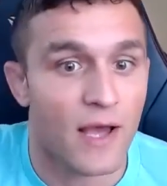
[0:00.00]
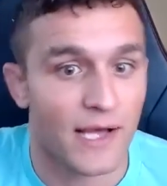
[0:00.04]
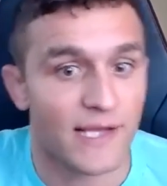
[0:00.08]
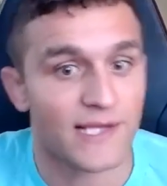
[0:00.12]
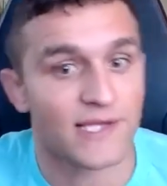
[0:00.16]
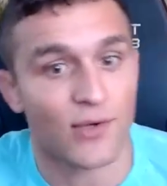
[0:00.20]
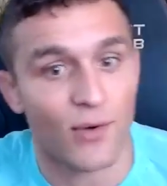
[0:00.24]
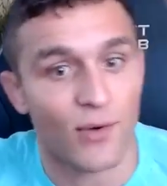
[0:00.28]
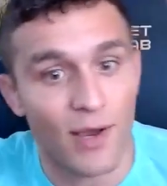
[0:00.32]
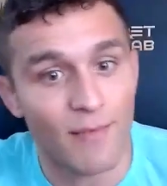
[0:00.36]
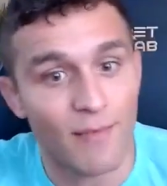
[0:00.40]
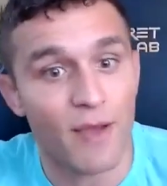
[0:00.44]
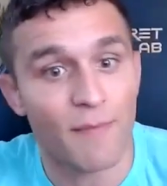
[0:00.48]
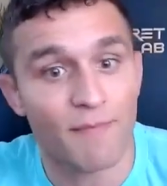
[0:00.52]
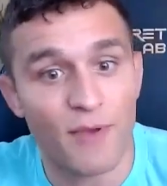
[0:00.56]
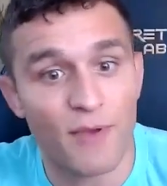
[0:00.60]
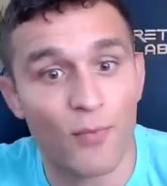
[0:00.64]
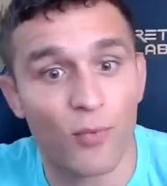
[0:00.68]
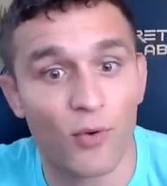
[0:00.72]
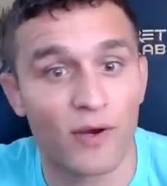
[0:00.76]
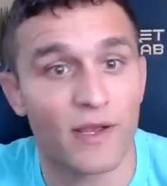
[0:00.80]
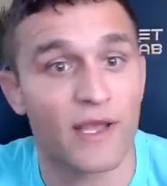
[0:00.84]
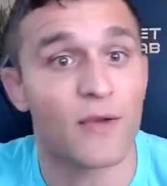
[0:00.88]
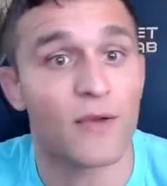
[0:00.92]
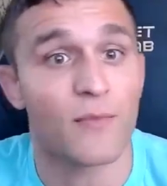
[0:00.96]
And so I might be
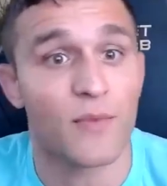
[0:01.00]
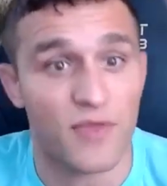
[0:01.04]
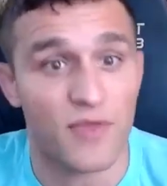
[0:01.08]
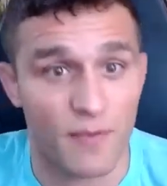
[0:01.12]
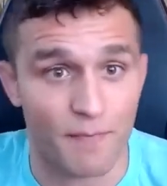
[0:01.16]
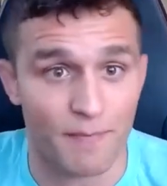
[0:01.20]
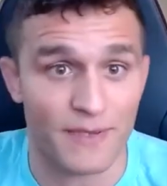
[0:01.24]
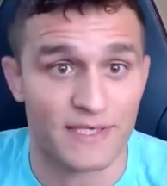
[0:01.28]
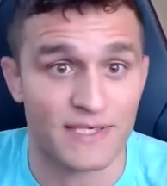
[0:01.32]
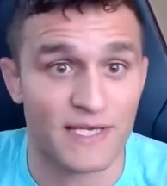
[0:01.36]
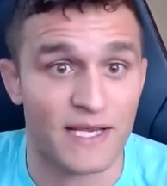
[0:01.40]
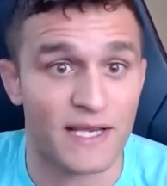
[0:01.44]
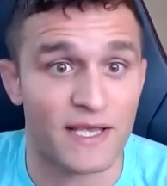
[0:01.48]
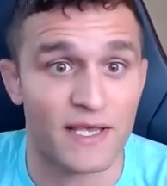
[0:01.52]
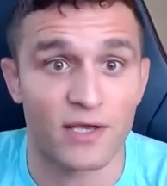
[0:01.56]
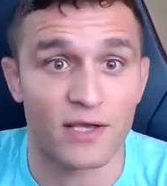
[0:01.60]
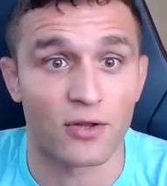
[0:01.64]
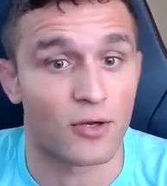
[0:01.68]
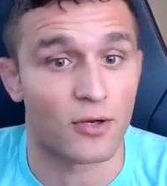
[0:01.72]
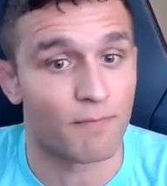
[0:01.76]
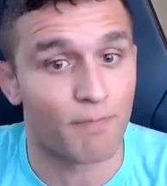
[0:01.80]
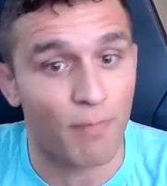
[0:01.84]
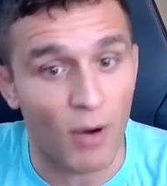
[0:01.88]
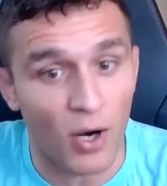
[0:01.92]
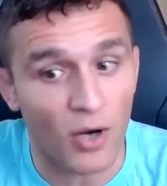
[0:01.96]
working with a
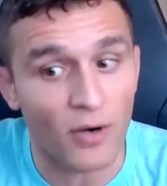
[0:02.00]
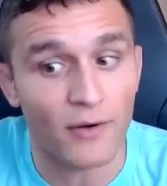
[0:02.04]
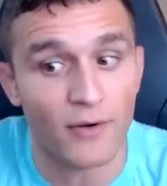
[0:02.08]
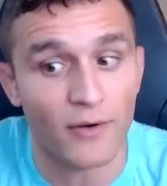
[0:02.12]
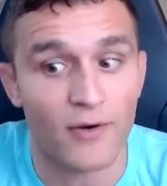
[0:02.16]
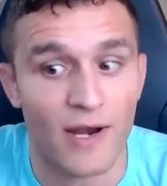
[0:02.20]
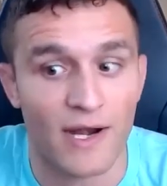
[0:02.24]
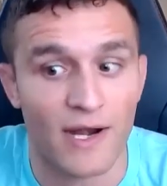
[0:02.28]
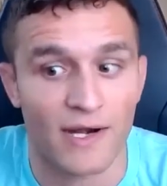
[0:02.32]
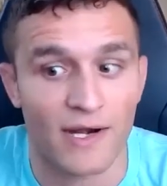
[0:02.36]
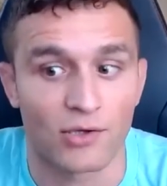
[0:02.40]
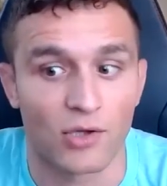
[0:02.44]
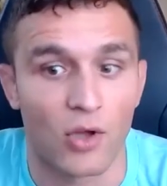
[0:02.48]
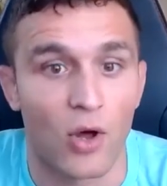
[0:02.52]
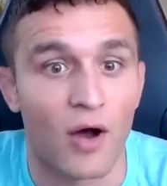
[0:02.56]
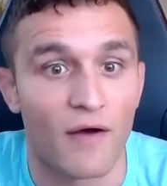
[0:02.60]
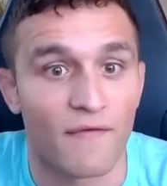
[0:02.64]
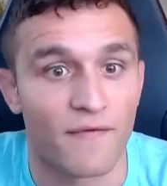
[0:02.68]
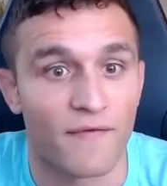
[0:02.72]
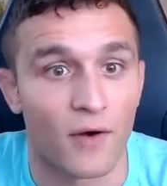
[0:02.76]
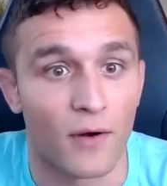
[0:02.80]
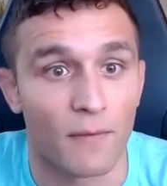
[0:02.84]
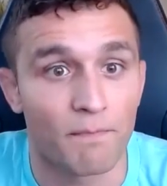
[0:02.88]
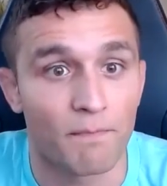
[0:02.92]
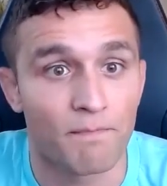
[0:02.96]
particular partner at a law
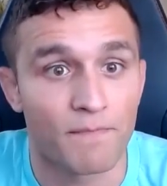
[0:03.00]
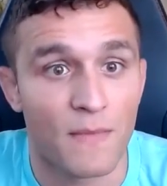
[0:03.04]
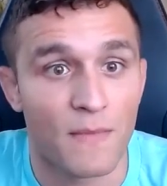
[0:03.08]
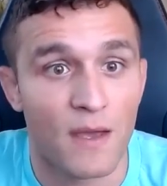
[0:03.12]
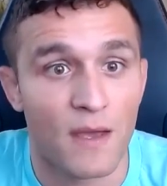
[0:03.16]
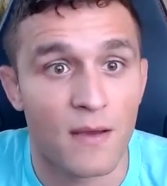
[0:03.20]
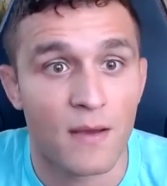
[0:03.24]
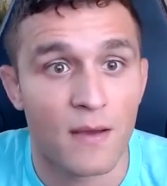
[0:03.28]
firm,